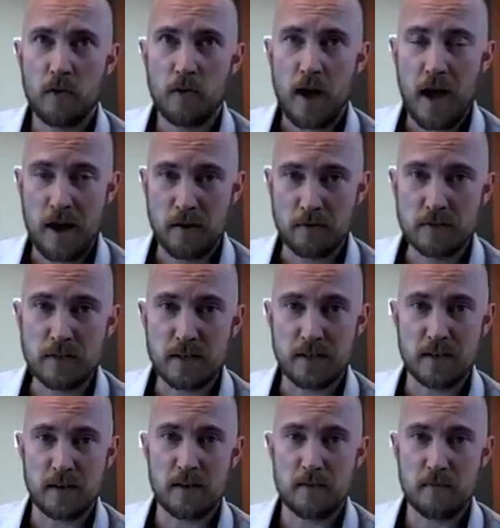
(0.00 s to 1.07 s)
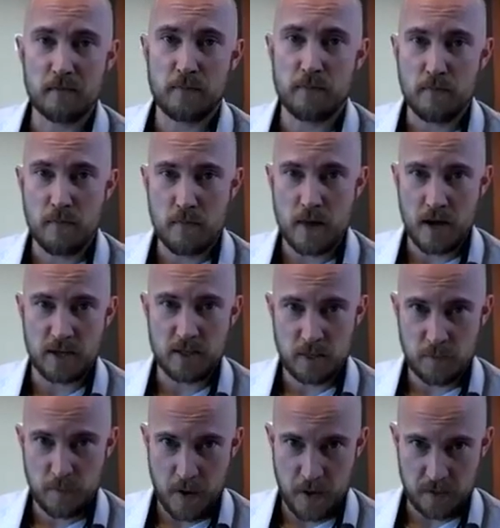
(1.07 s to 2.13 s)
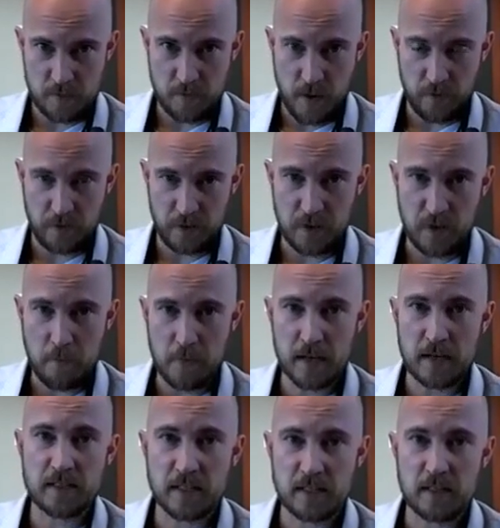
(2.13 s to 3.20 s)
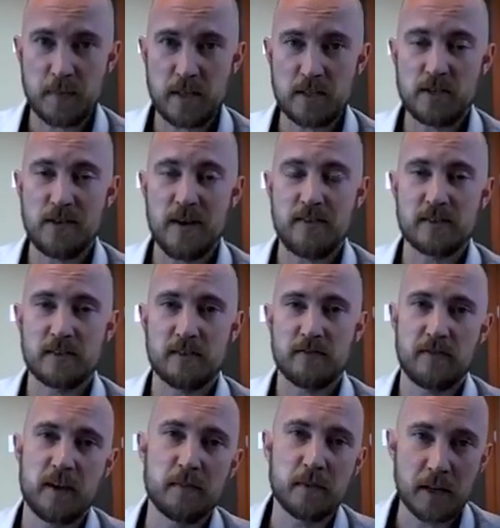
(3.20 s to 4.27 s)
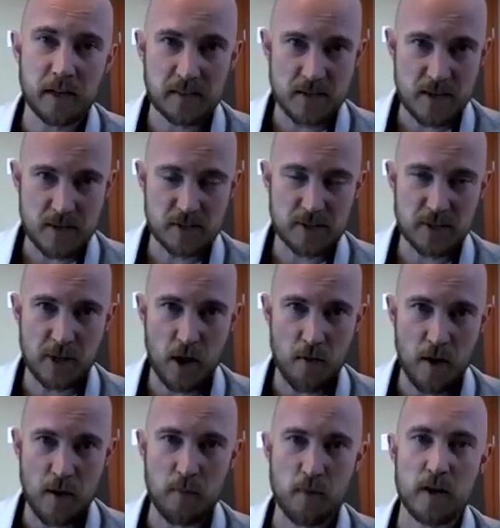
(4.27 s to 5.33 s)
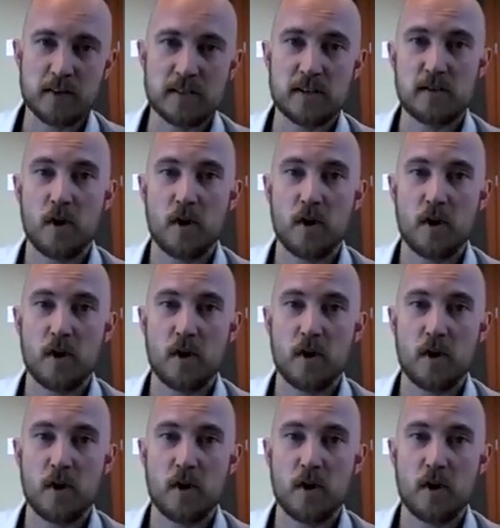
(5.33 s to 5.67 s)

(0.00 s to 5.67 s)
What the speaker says: housing expense monthly, the biggest expense you have as a family continues to go up, whereas a